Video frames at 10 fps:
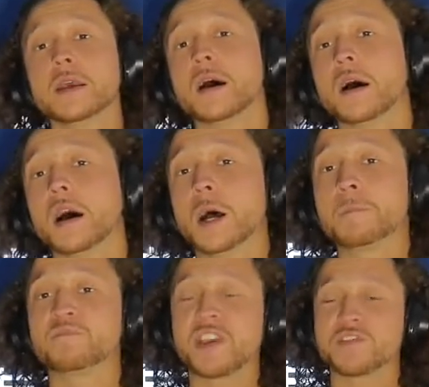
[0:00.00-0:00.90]

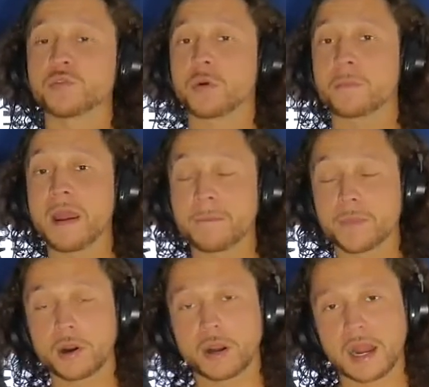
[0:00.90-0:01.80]
If you
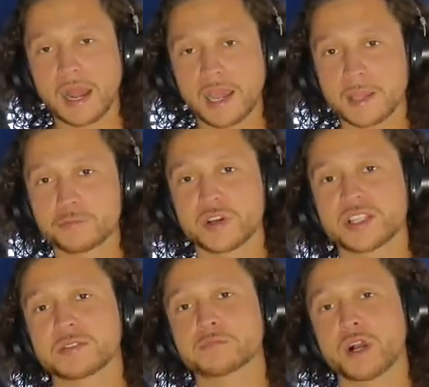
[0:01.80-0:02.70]
remember, I
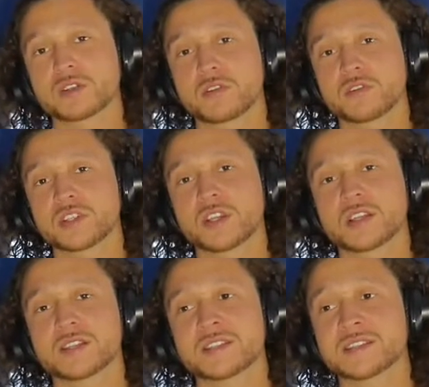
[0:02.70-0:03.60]
predicted Bucks over
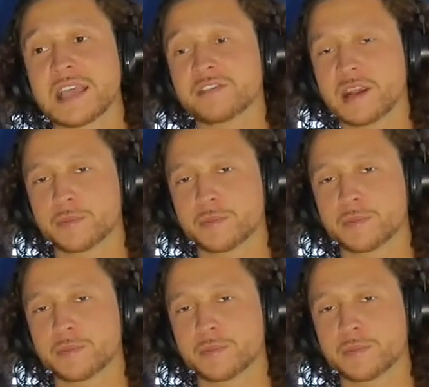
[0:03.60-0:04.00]
Suns in 7.